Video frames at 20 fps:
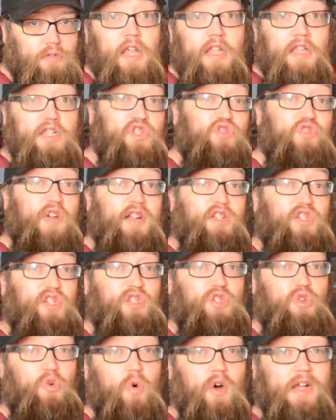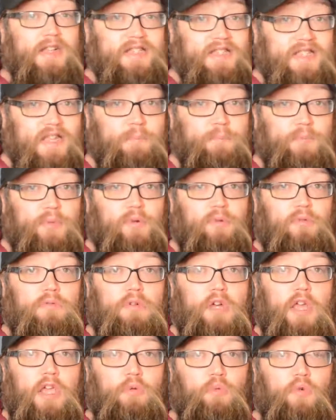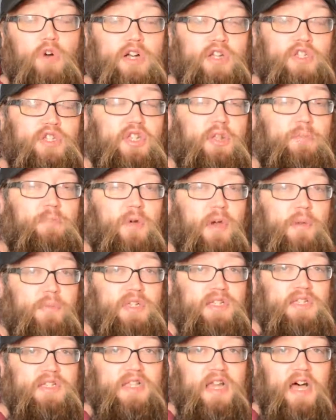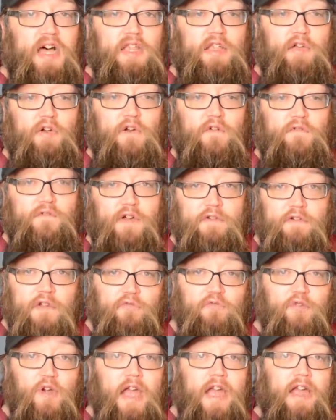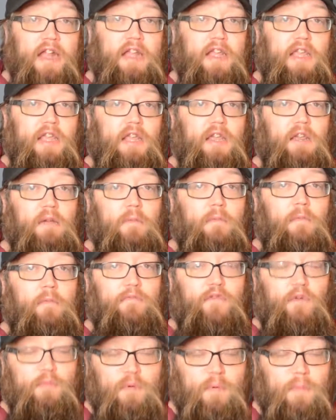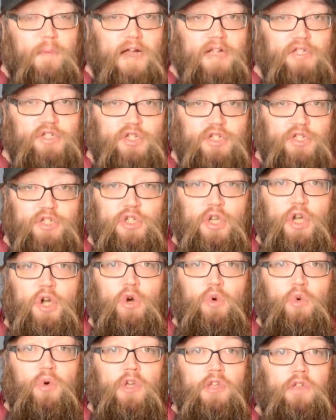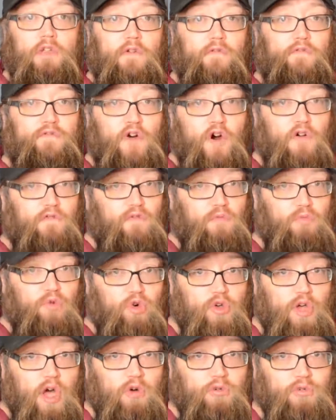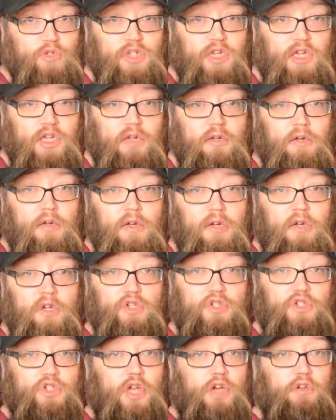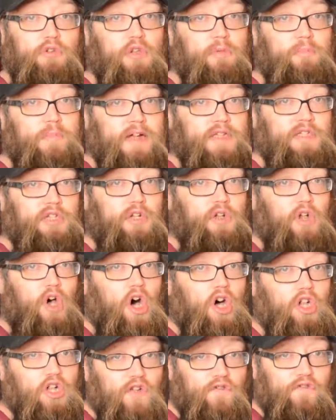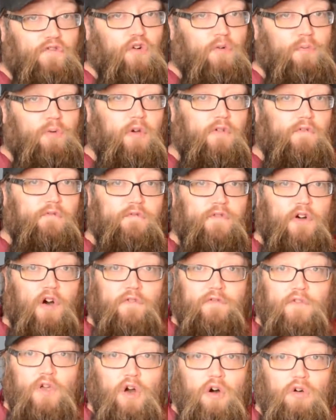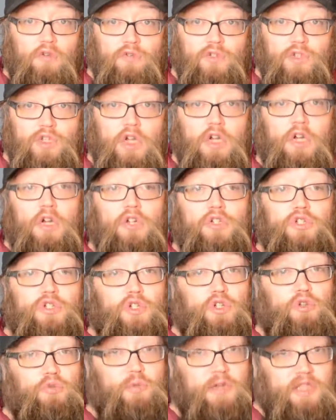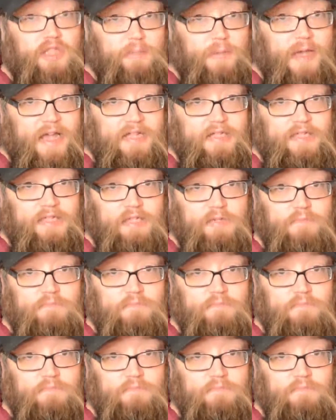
This strategy is quite simple. It works on the premise that there are very rarely football matches with 5 or more goals in. So you bet on under 4.5 goals to win the bet.